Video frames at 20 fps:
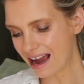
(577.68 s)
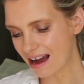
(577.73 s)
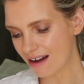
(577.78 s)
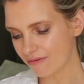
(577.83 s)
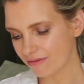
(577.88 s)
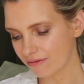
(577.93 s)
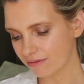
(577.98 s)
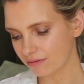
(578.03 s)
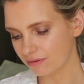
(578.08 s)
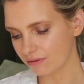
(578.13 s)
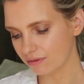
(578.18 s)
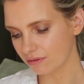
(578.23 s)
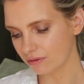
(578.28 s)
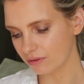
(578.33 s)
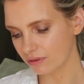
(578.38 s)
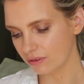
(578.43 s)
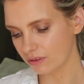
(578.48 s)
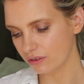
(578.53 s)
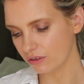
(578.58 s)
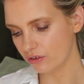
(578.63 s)
have
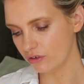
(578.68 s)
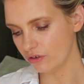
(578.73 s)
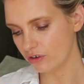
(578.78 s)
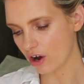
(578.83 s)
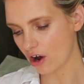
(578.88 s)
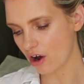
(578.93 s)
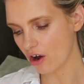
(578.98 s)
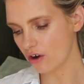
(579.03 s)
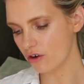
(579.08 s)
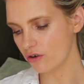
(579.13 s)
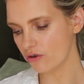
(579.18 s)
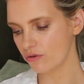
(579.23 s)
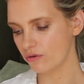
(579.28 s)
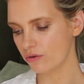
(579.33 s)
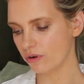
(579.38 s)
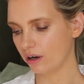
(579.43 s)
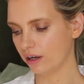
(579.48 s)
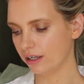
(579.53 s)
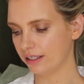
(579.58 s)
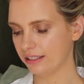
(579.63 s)

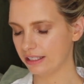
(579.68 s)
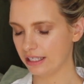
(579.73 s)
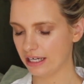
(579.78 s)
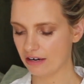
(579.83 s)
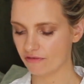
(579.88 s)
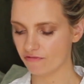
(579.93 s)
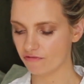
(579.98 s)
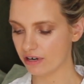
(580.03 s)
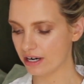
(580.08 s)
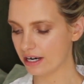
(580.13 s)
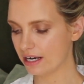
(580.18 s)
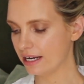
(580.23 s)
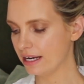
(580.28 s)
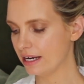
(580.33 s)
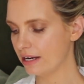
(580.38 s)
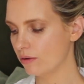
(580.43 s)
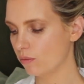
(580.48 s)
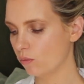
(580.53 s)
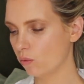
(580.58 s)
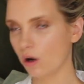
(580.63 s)
no idea
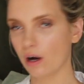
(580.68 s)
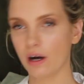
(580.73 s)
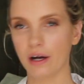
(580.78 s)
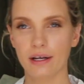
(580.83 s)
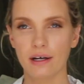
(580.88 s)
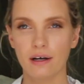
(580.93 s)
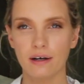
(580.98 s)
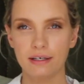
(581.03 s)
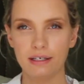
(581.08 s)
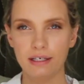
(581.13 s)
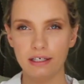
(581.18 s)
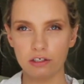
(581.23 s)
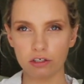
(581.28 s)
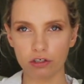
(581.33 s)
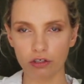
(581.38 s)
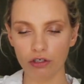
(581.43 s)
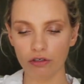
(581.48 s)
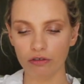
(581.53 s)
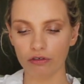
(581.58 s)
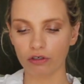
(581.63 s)
really why I need
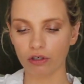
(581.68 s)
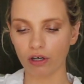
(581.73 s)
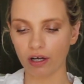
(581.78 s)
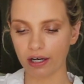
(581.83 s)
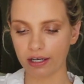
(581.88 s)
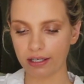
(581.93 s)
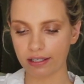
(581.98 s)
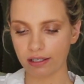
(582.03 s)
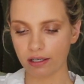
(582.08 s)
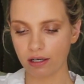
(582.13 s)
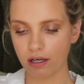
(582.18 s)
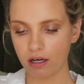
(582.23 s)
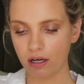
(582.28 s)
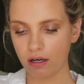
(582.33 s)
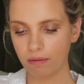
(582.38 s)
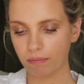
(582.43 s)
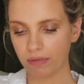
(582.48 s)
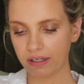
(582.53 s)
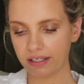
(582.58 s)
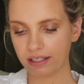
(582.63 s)
to neutralise
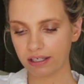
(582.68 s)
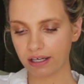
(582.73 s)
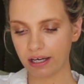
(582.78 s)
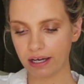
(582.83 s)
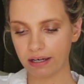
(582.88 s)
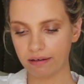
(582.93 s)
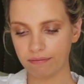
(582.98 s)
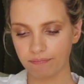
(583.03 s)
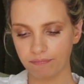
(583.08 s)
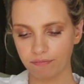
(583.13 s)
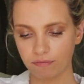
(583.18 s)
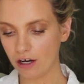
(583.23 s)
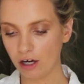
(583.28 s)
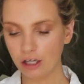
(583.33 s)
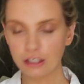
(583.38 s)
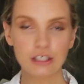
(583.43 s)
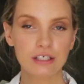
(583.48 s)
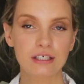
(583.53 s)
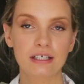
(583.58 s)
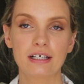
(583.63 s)
my skin.
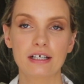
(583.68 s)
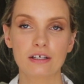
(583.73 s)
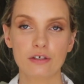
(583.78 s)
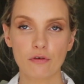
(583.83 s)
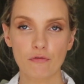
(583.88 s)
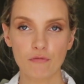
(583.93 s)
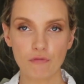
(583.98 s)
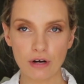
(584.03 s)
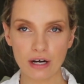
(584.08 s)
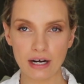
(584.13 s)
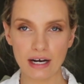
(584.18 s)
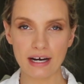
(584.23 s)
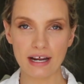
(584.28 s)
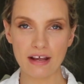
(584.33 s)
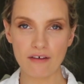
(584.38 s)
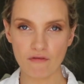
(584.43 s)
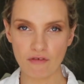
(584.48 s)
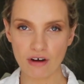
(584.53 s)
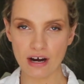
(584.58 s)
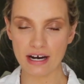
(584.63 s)
I just think it's a
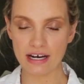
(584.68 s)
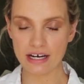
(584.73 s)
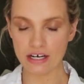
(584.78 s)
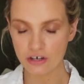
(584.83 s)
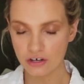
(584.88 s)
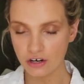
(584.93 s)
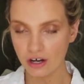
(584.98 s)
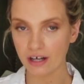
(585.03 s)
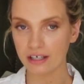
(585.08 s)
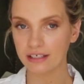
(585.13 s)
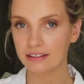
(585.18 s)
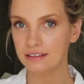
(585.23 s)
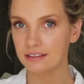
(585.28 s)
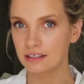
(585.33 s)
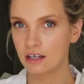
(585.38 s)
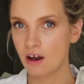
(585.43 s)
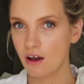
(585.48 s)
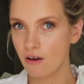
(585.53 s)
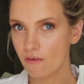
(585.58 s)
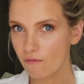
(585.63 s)
really, really
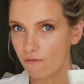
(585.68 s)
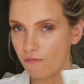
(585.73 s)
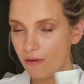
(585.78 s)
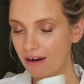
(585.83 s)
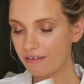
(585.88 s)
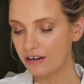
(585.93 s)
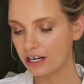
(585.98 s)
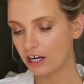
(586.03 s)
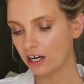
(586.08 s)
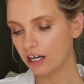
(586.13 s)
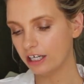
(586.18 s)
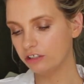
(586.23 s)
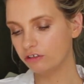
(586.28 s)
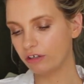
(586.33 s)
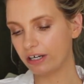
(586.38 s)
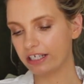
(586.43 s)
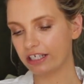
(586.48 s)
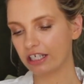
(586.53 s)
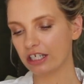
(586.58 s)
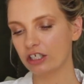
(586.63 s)
nice, very
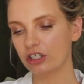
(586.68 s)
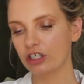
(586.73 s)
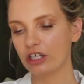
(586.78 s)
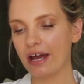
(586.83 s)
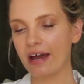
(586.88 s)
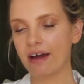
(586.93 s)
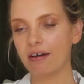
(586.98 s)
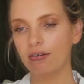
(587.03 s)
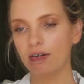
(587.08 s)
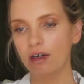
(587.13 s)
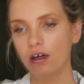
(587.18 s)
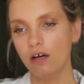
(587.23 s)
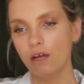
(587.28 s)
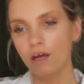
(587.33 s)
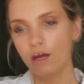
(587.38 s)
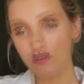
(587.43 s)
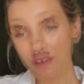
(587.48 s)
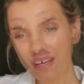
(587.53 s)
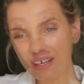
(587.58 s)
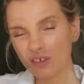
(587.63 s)
hydrating gel.
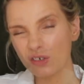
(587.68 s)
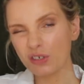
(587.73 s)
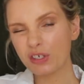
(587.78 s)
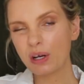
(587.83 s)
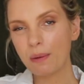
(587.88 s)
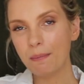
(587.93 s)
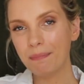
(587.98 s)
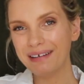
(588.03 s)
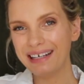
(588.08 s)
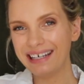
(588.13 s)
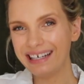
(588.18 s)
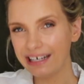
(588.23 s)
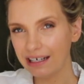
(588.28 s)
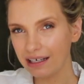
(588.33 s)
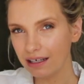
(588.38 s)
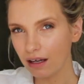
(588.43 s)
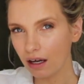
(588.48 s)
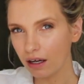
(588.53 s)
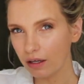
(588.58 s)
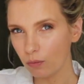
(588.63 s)
Feels
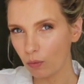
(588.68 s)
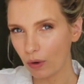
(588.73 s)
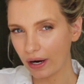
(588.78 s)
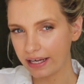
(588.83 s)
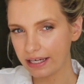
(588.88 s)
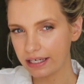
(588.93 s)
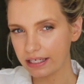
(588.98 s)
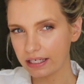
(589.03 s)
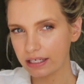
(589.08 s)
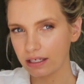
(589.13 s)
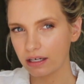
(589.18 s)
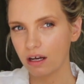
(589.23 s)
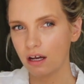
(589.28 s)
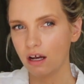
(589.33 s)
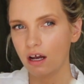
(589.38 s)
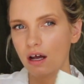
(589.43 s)
completely lightweight,